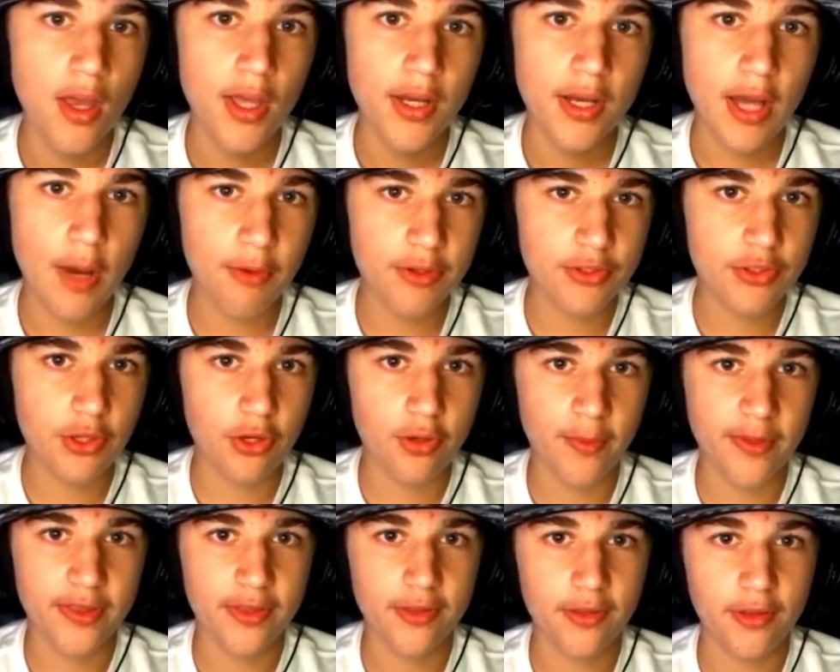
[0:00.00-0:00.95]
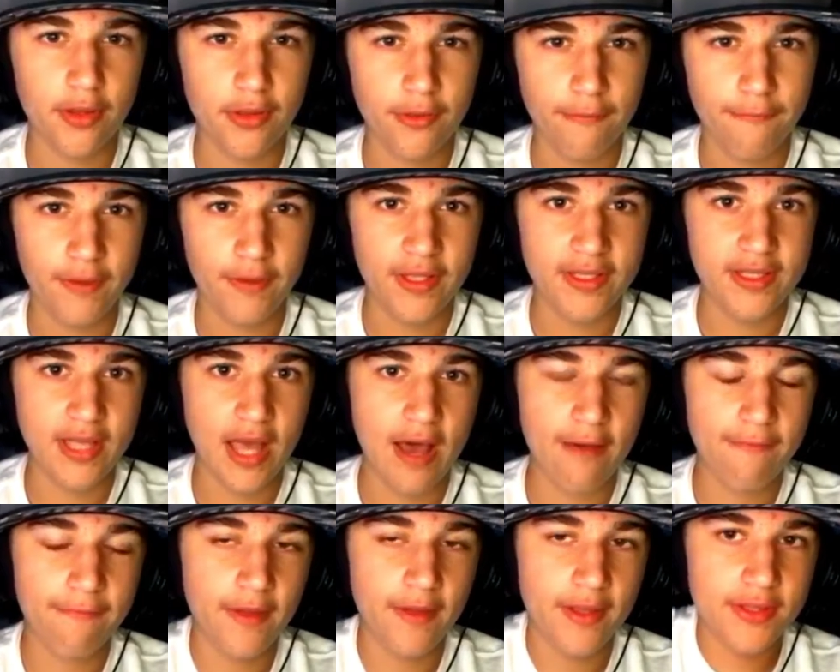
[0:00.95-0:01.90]
Now I want to talk about the Phillies
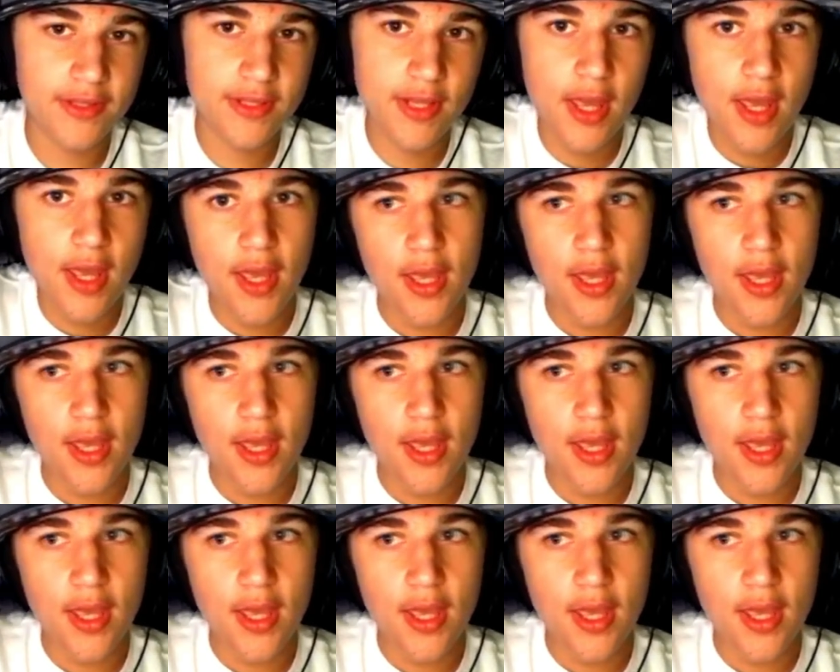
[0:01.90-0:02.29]
offense.